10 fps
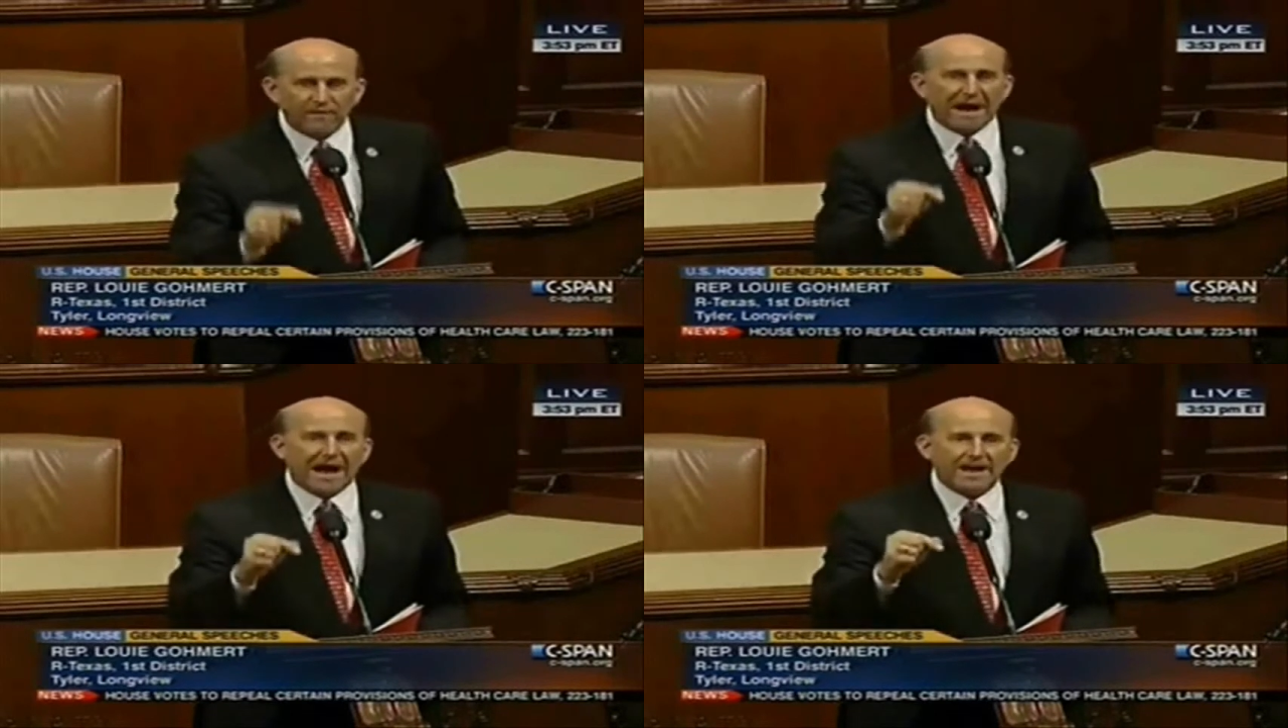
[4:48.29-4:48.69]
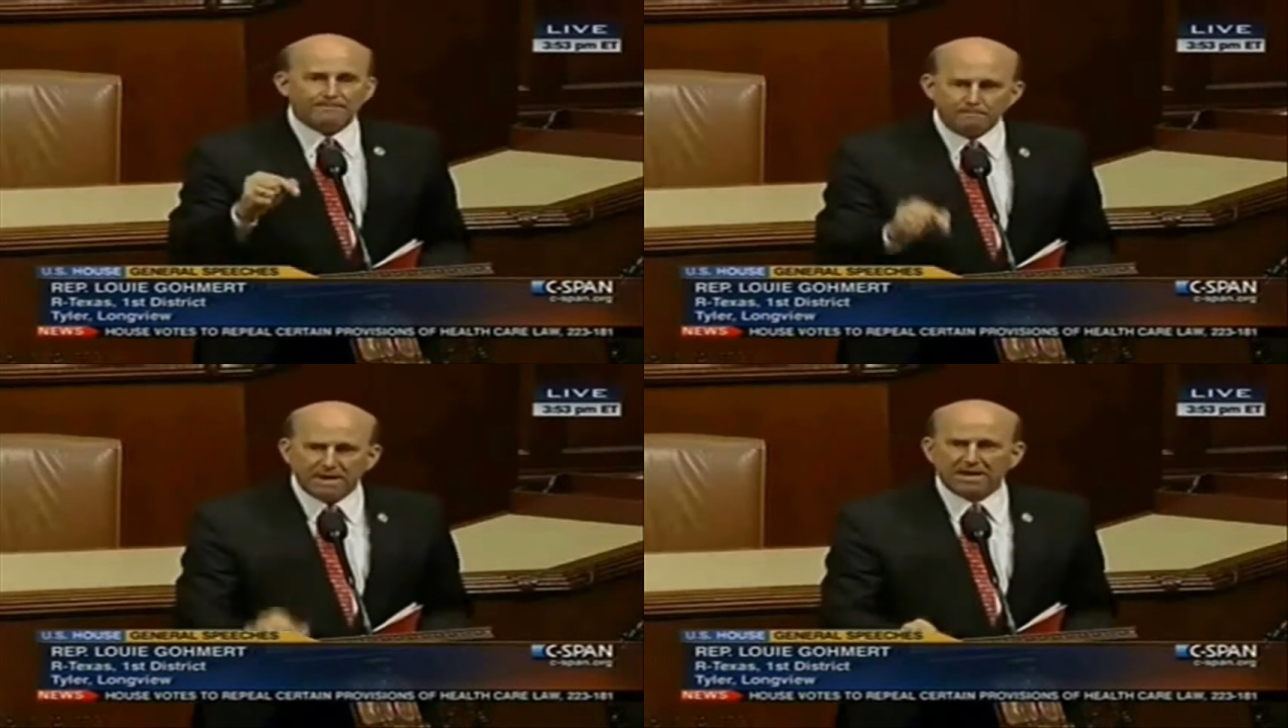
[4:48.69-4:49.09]

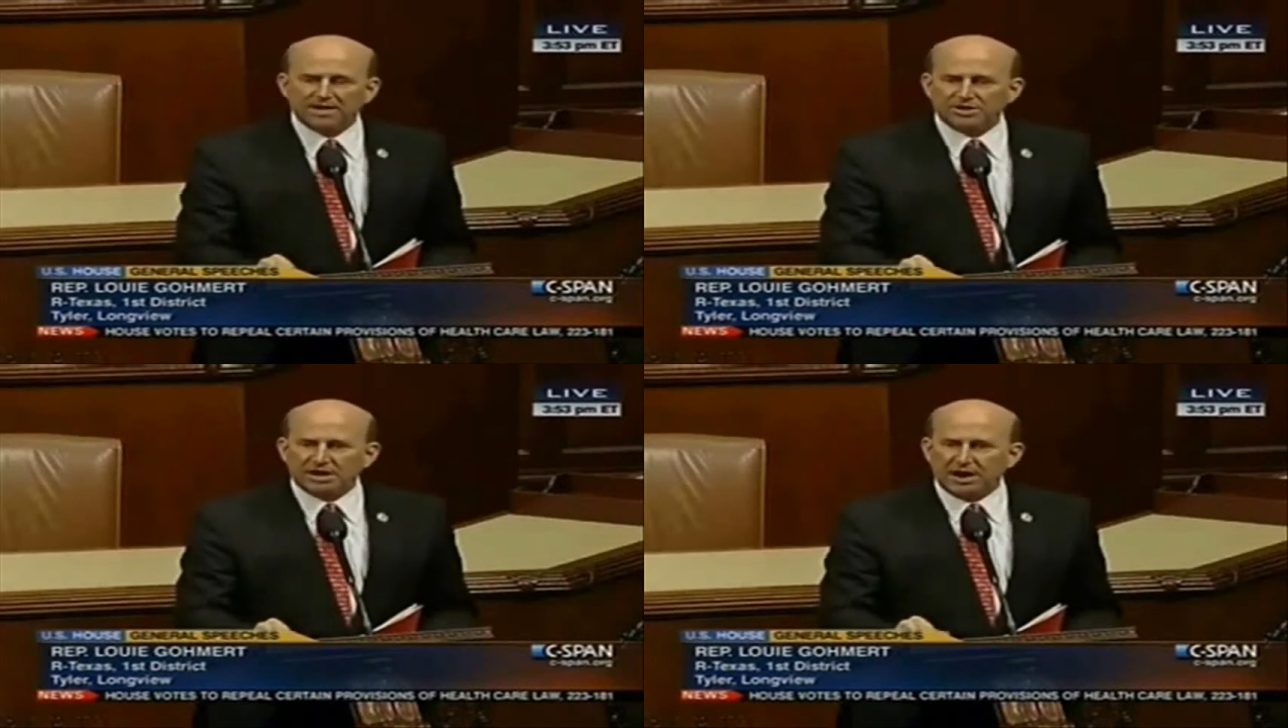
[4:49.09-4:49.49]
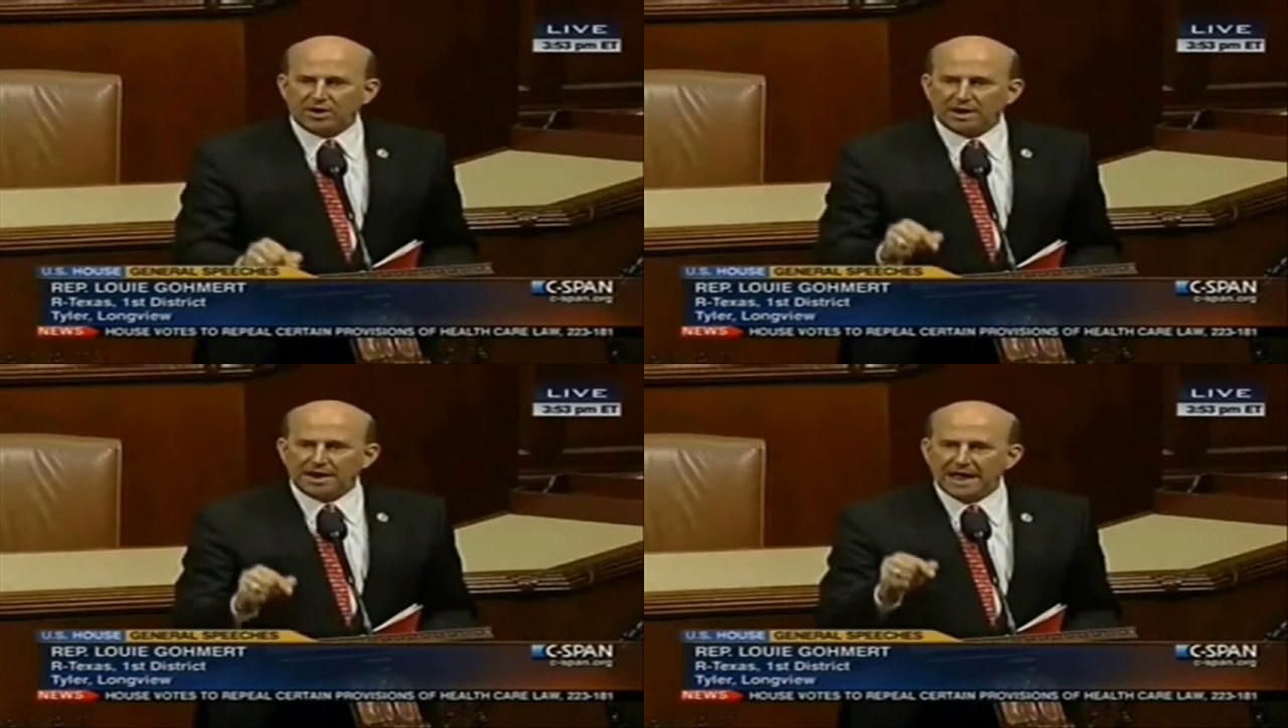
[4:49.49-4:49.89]
provide
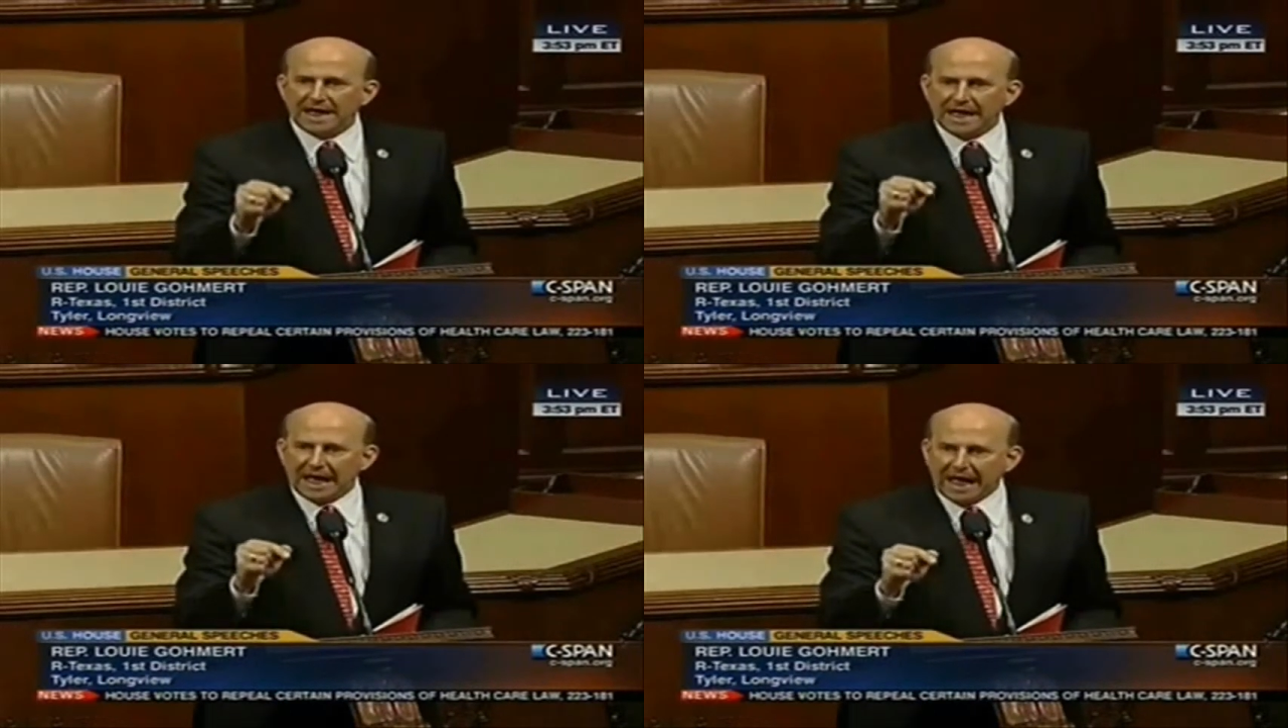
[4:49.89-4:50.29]
military